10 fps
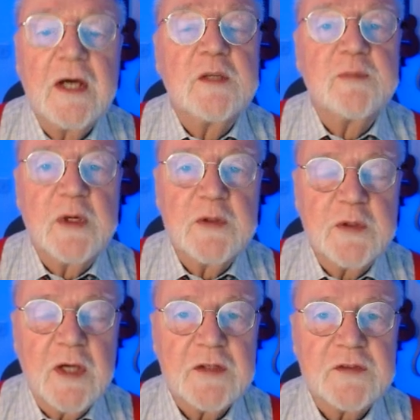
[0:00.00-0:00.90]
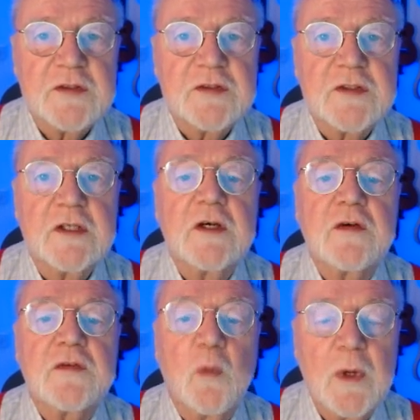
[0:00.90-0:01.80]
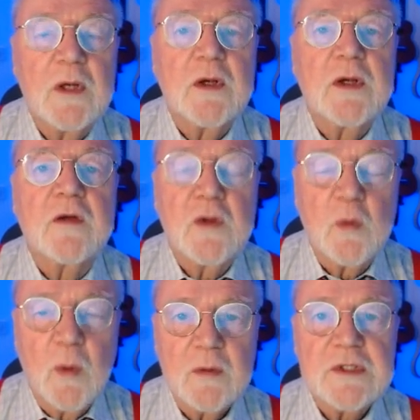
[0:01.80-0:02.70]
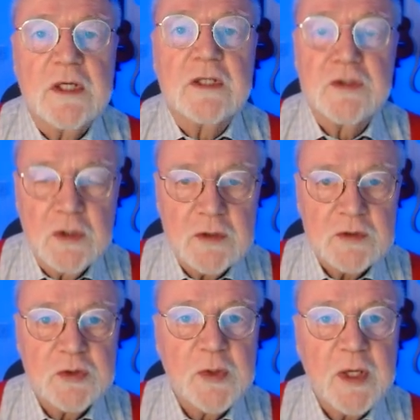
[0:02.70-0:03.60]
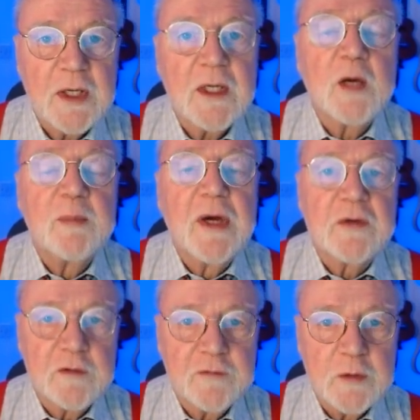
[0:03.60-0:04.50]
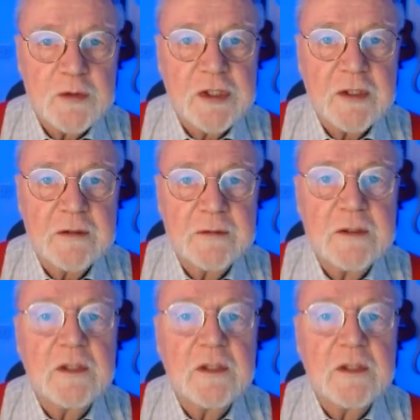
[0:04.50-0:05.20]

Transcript: And in both cases, the will and the won't are not talking about the future,